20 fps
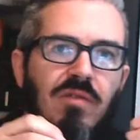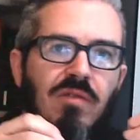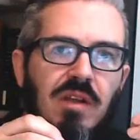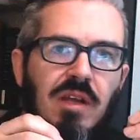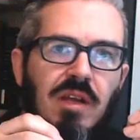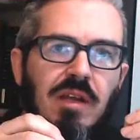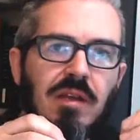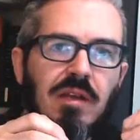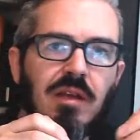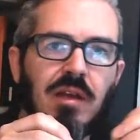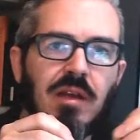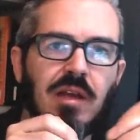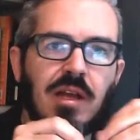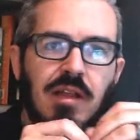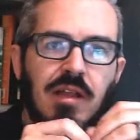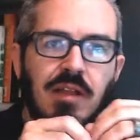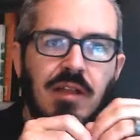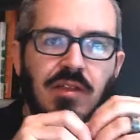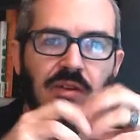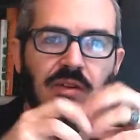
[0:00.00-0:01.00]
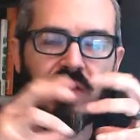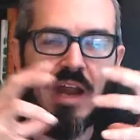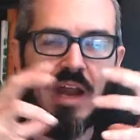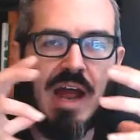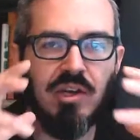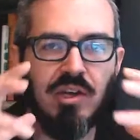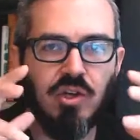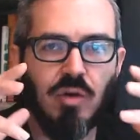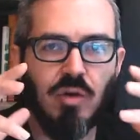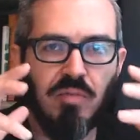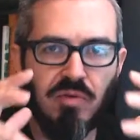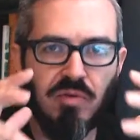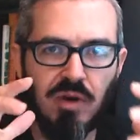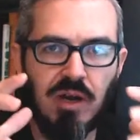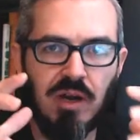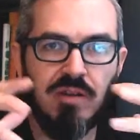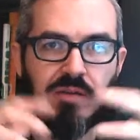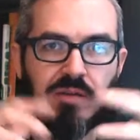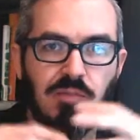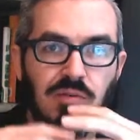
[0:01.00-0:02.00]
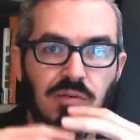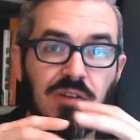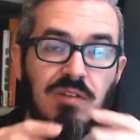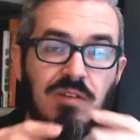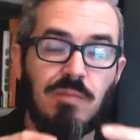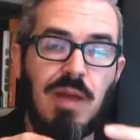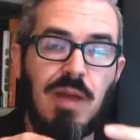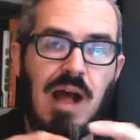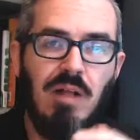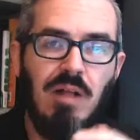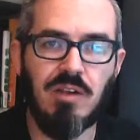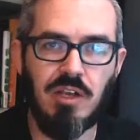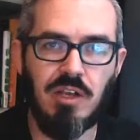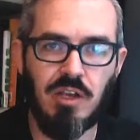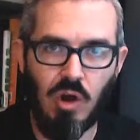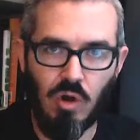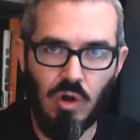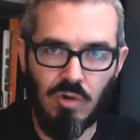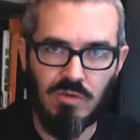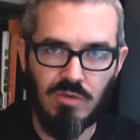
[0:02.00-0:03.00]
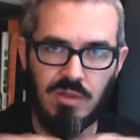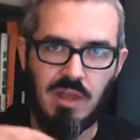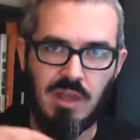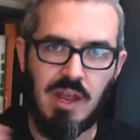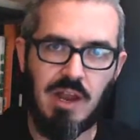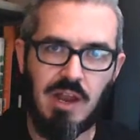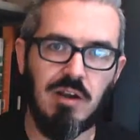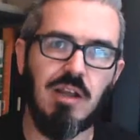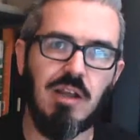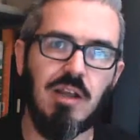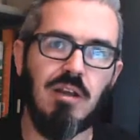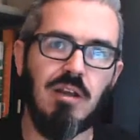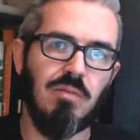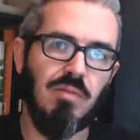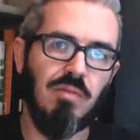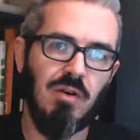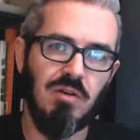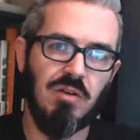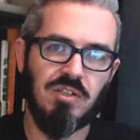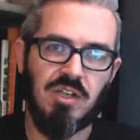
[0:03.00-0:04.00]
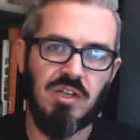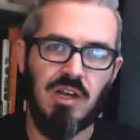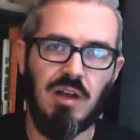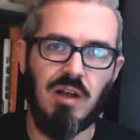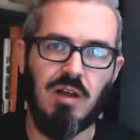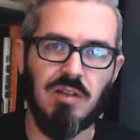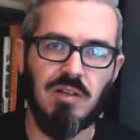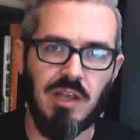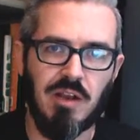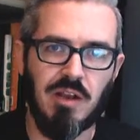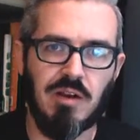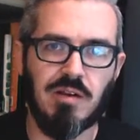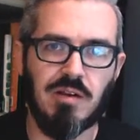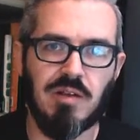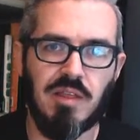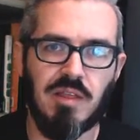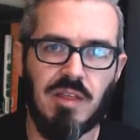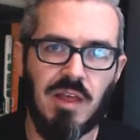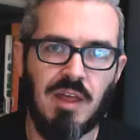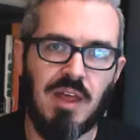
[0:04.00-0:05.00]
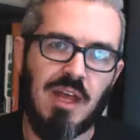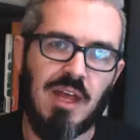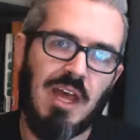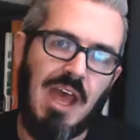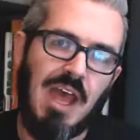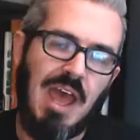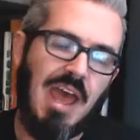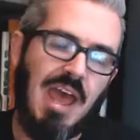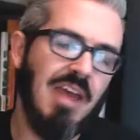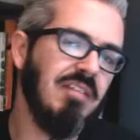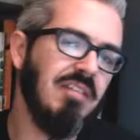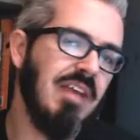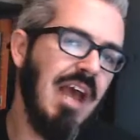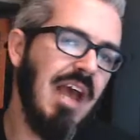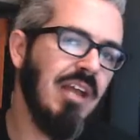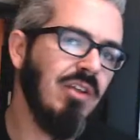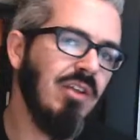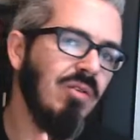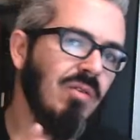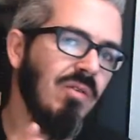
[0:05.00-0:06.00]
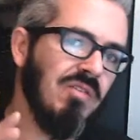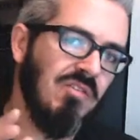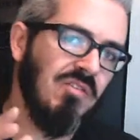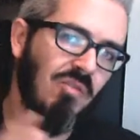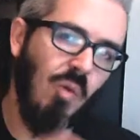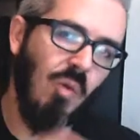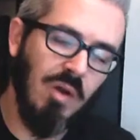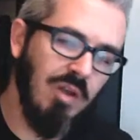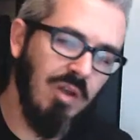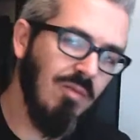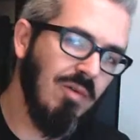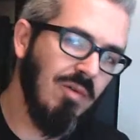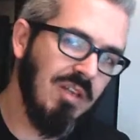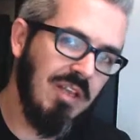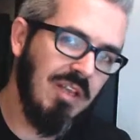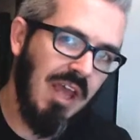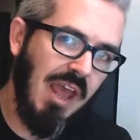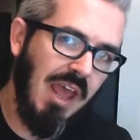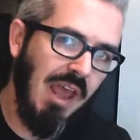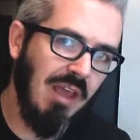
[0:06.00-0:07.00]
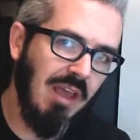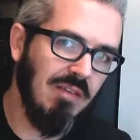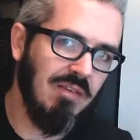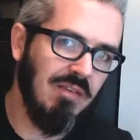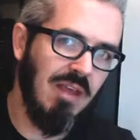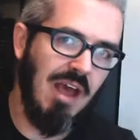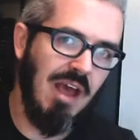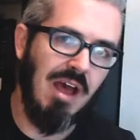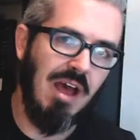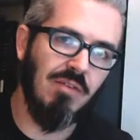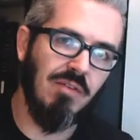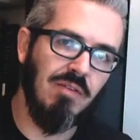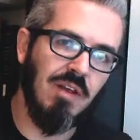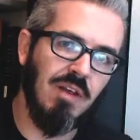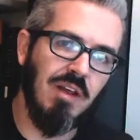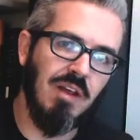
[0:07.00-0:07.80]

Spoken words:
in, that there's an actual prince, a principality over the area of Persia on the earth. And Daniel's 21 days have